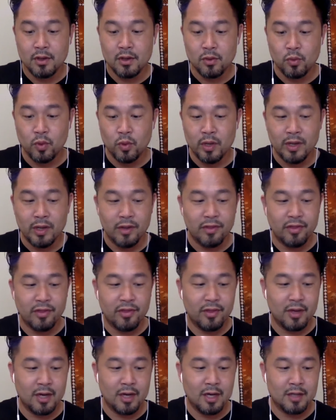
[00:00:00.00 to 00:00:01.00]
with
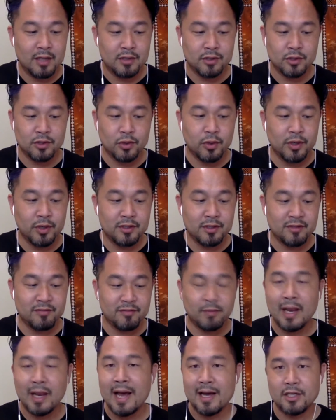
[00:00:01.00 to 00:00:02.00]
stories of
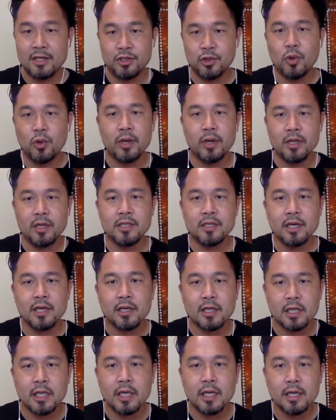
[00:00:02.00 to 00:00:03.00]
Black joy and
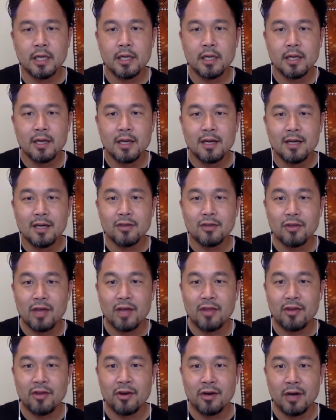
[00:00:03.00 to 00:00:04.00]
dignity, so that
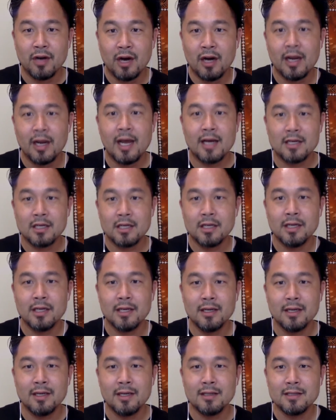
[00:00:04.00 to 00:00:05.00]
they're not
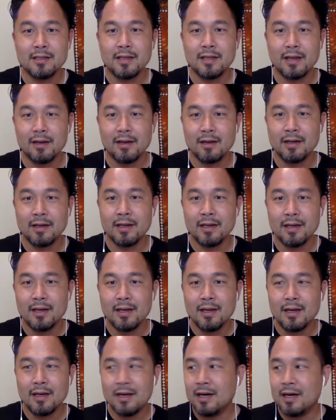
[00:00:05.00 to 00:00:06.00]
actually incidentally
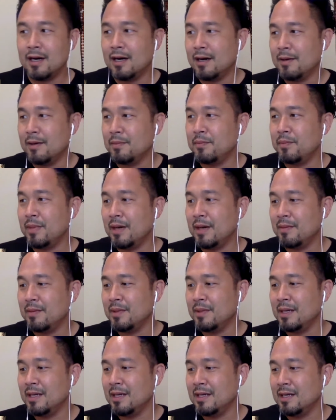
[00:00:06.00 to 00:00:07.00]

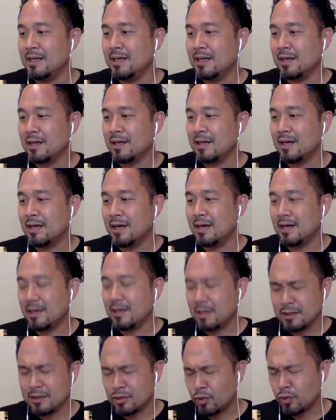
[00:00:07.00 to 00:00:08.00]
being
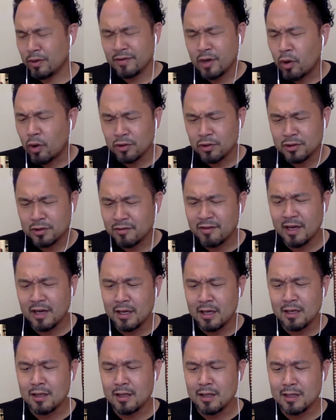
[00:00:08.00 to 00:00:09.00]
sort of
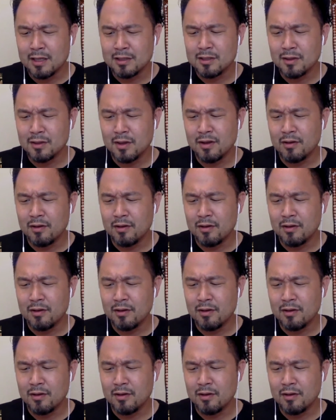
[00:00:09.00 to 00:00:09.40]
cultivating this